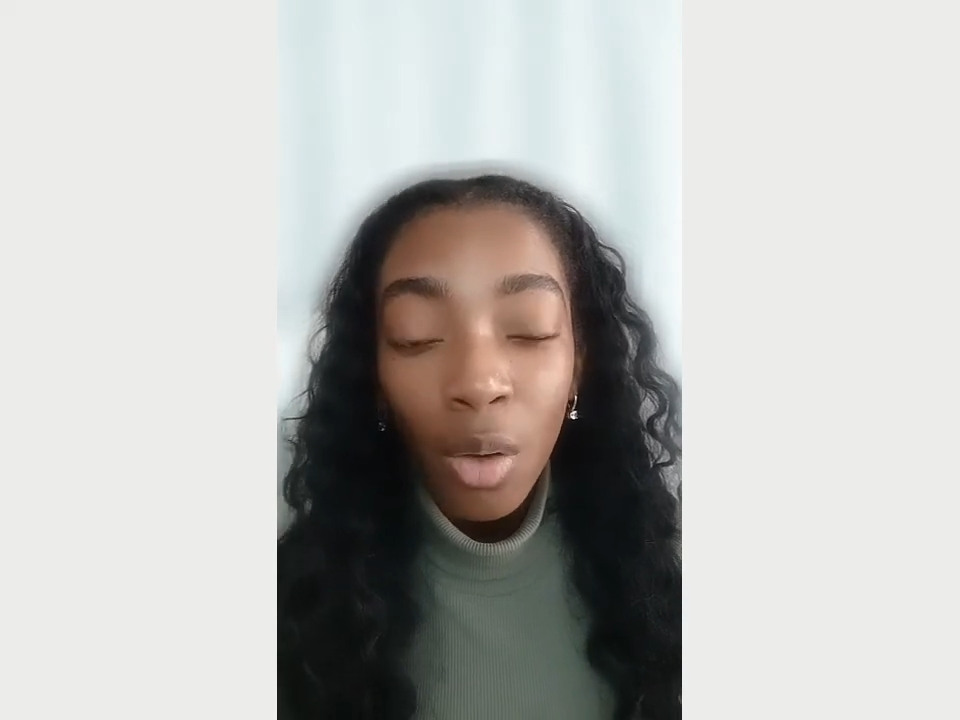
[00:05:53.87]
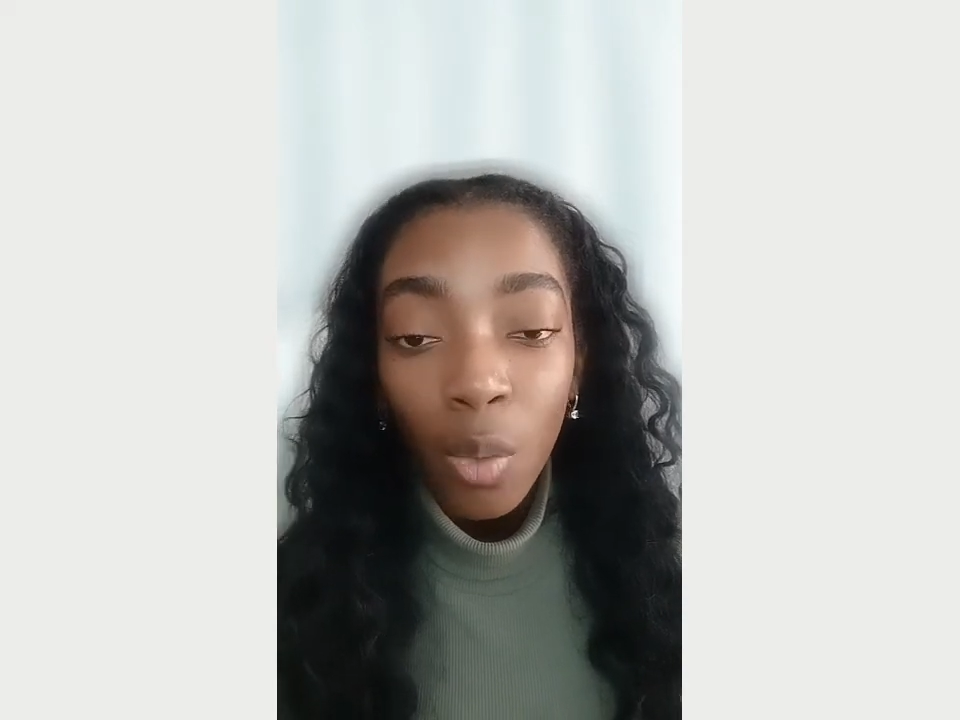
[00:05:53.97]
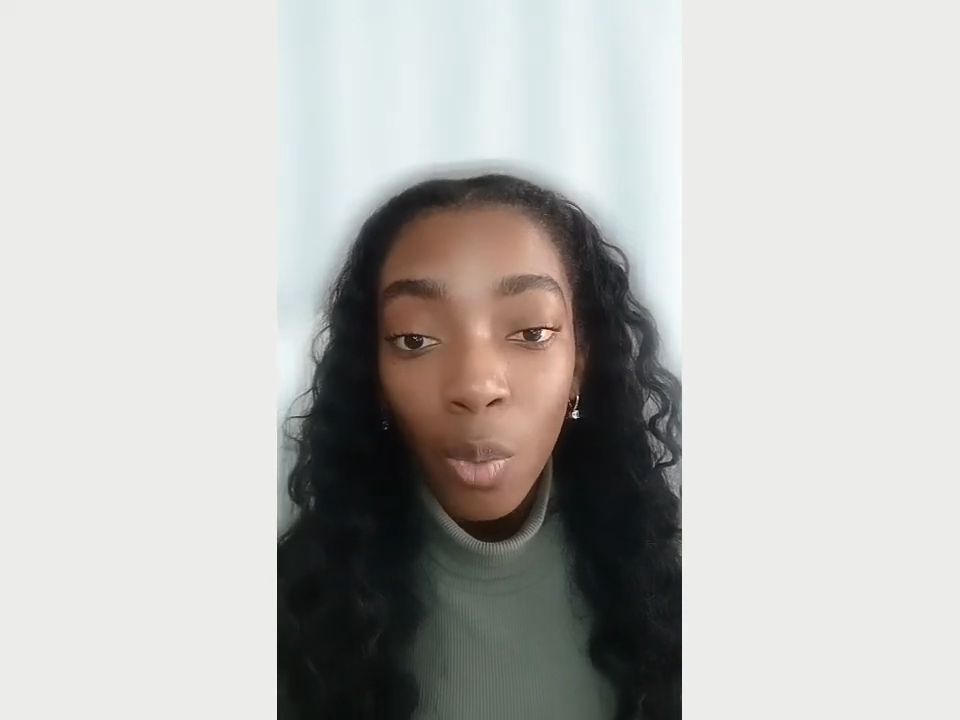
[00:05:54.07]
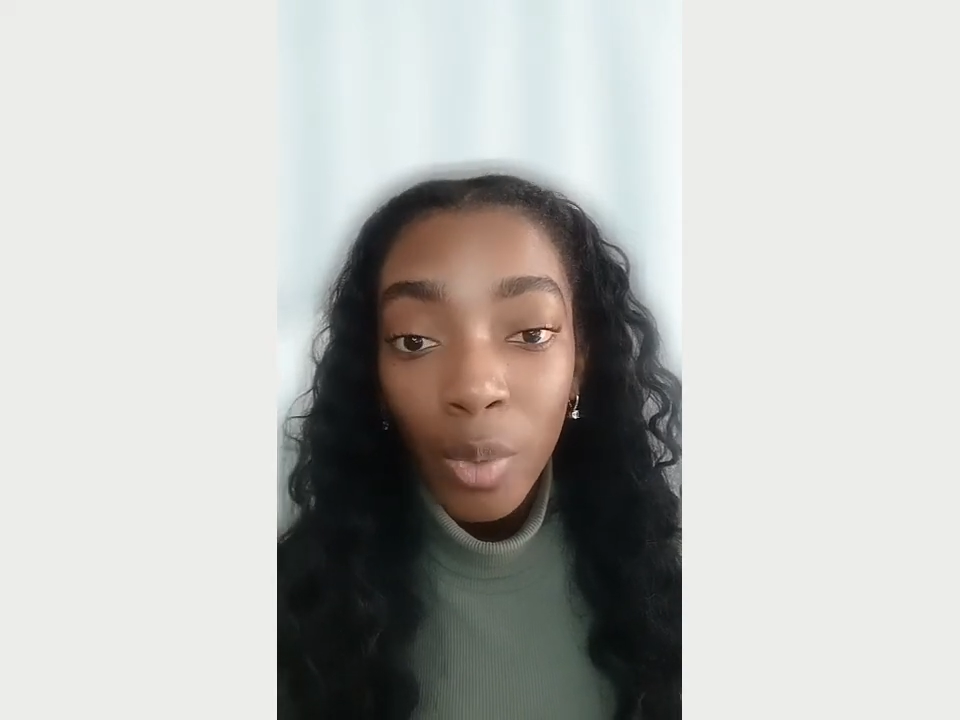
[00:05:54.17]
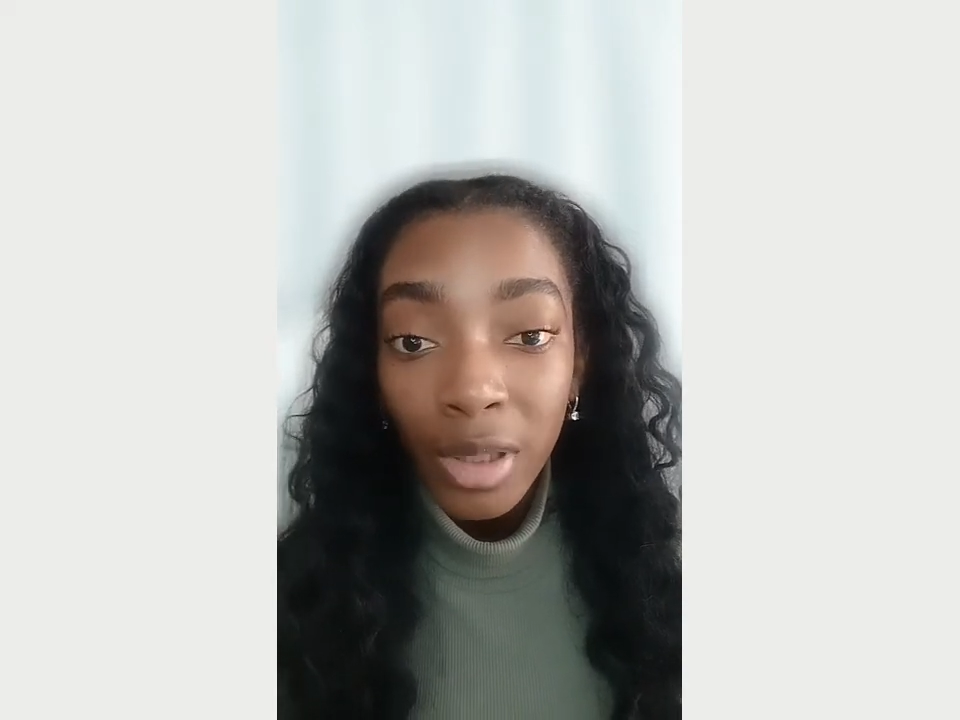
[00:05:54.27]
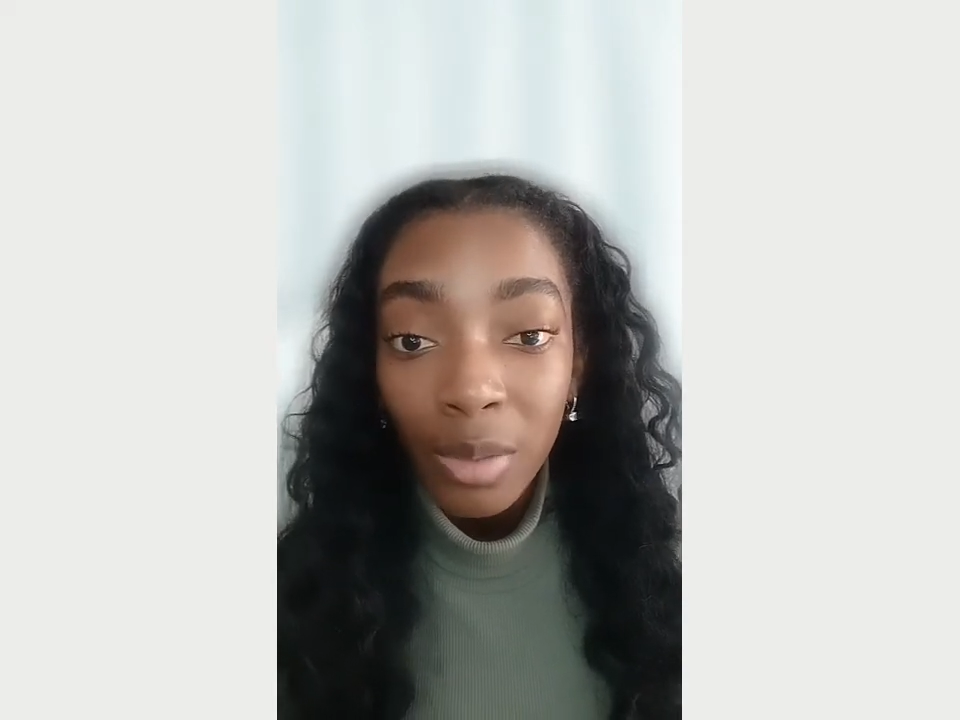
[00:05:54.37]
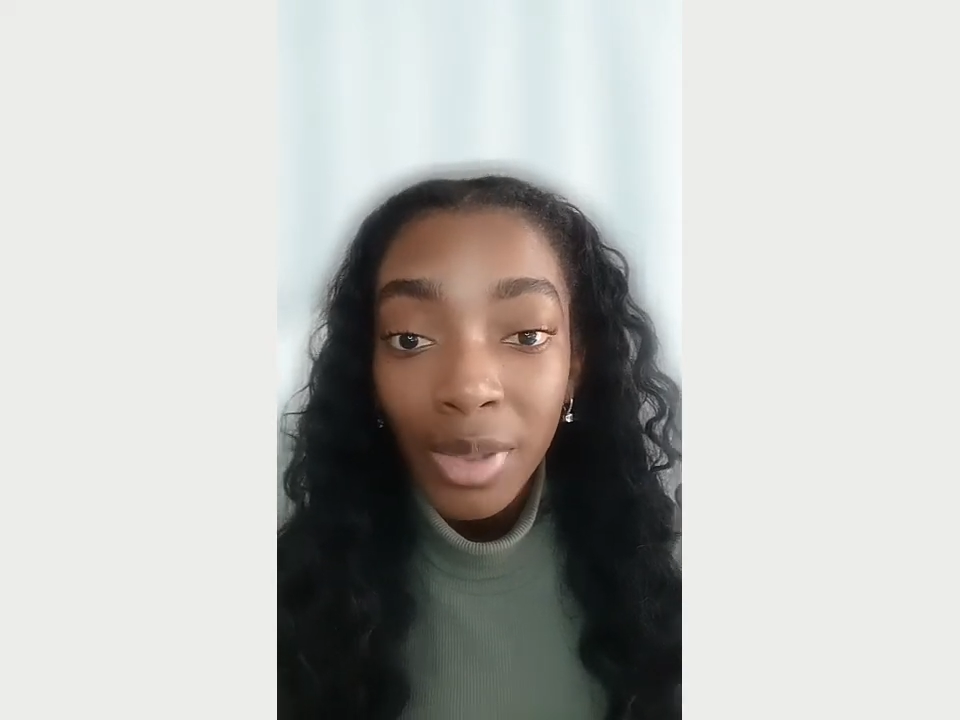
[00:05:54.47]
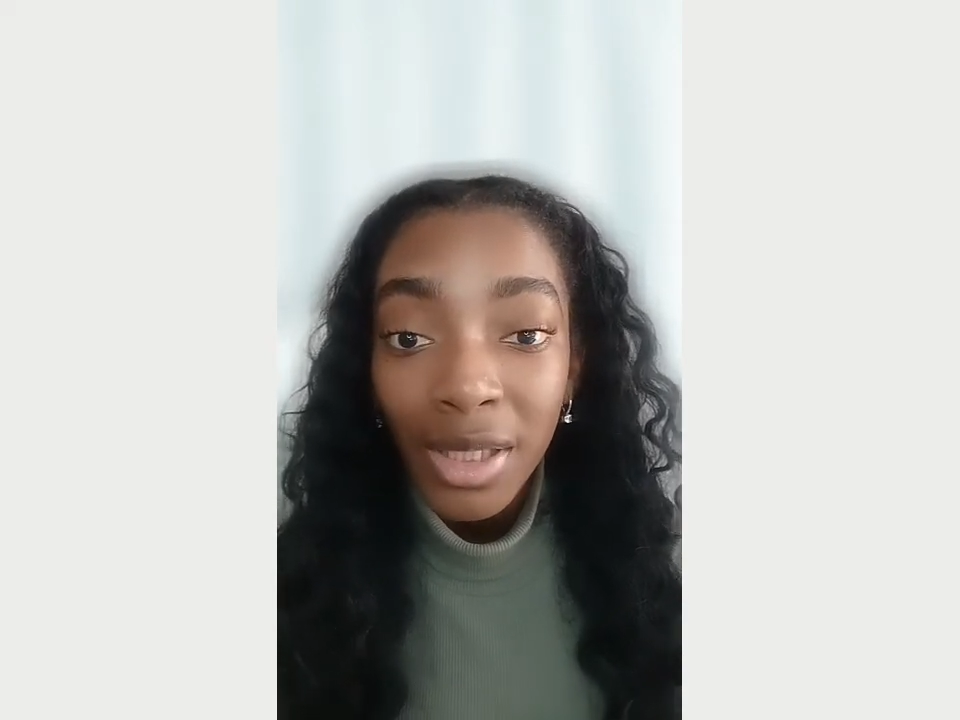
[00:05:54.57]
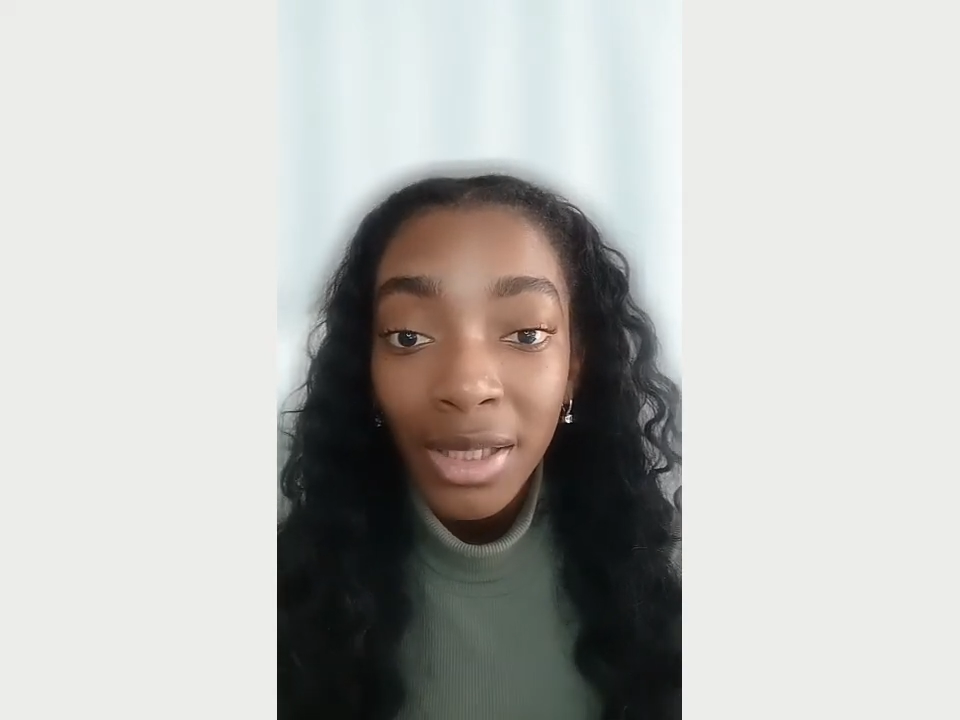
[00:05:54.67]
will be